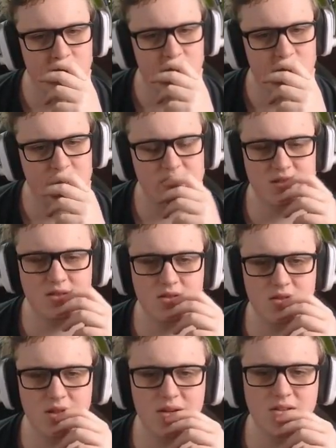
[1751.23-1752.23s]
Because
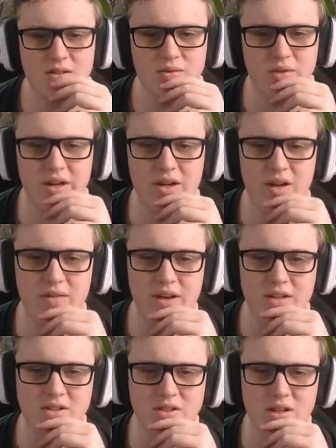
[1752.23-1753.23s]
there is a recurve
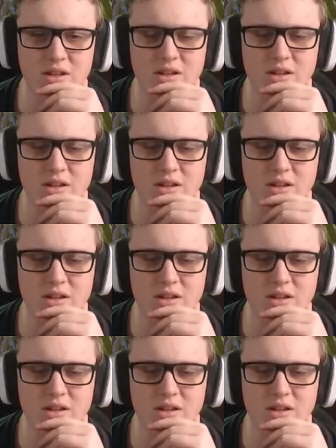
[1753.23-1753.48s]
actually.